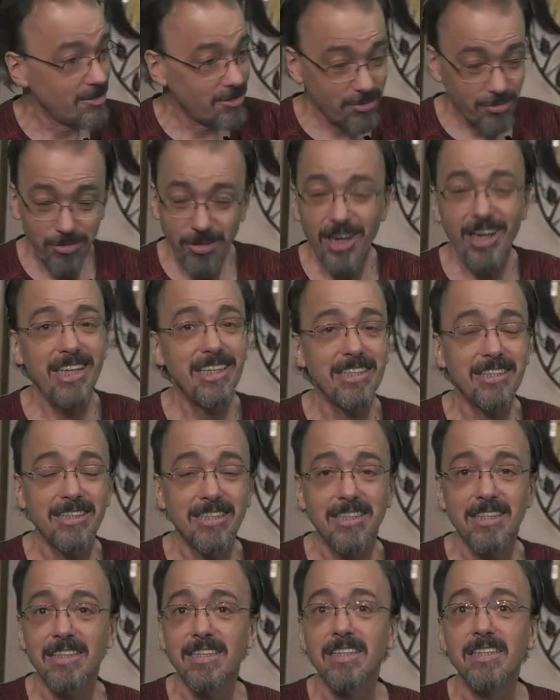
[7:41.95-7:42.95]
Great!
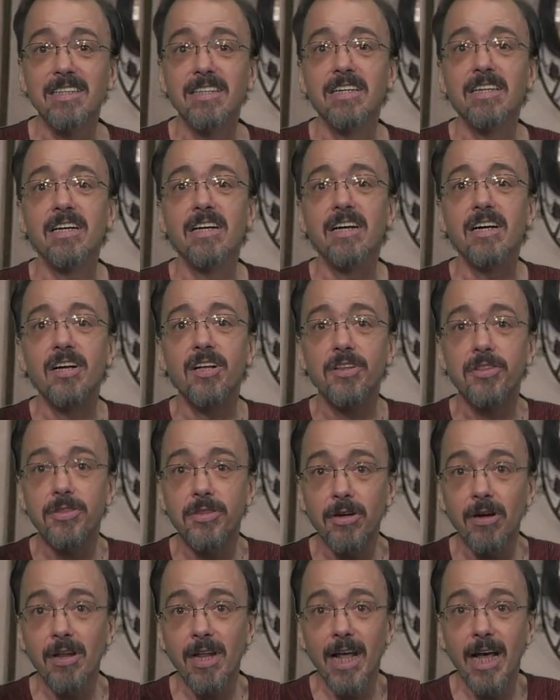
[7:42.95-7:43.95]

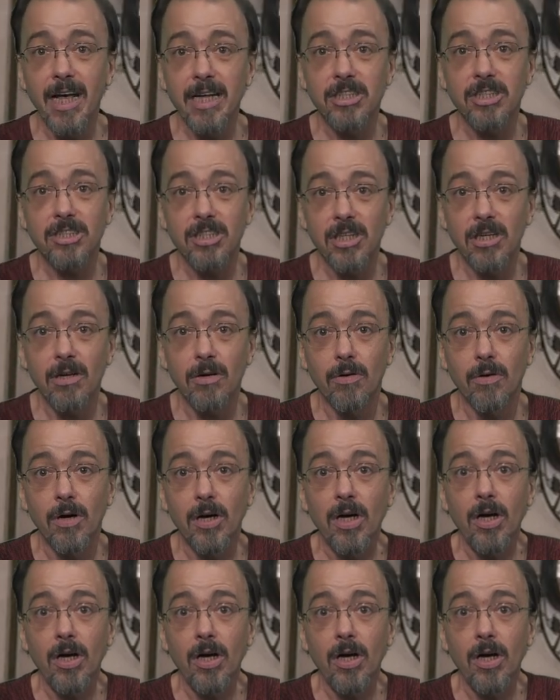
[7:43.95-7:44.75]
Their last show.